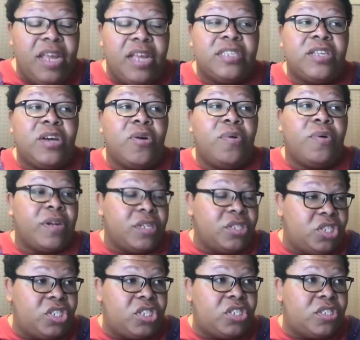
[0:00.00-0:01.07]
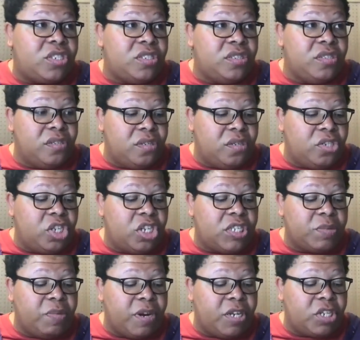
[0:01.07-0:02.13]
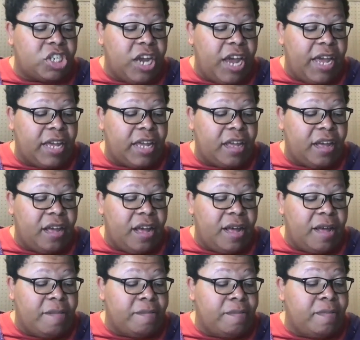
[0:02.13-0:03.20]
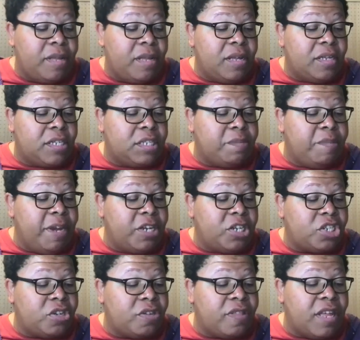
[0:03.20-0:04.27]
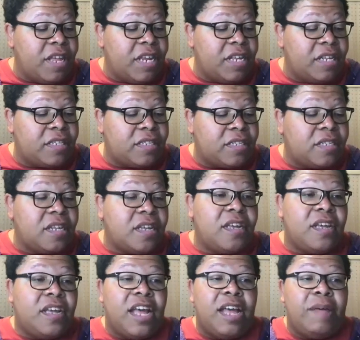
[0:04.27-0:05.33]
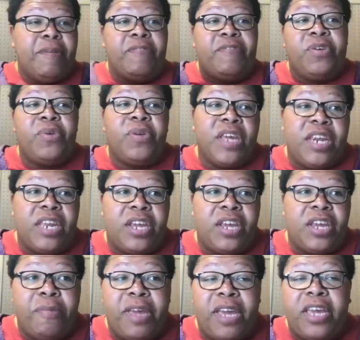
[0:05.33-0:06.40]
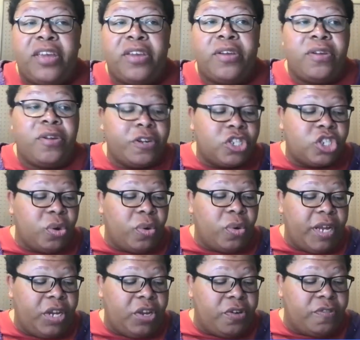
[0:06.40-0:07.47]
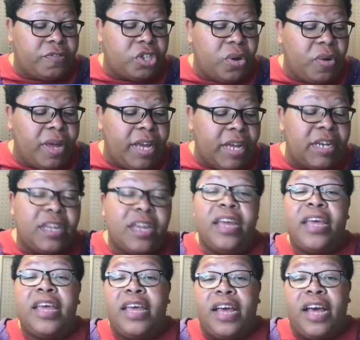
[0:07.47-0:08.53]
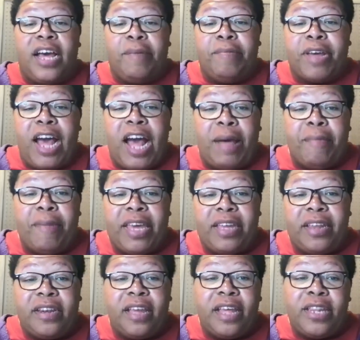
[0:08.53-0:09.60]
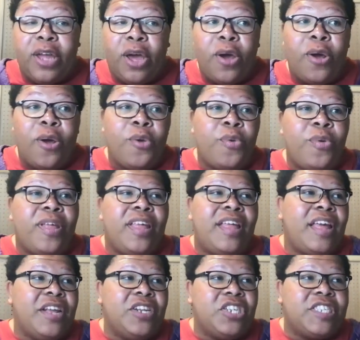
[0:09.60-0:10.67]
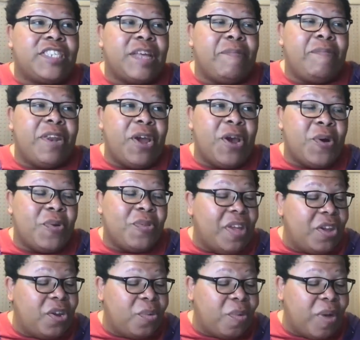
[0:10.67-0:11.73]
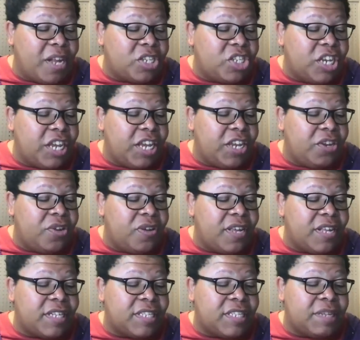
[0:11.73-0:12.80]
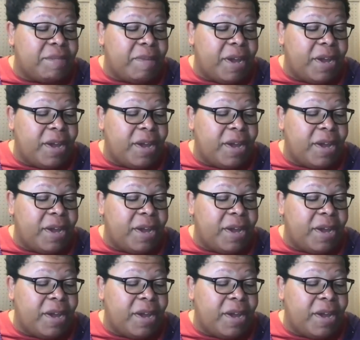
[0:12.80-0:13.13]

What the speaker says: So I just want to check to make sure that it's, if you can hear me, you've joined, comment hello, and just let me know that you're watching and you can see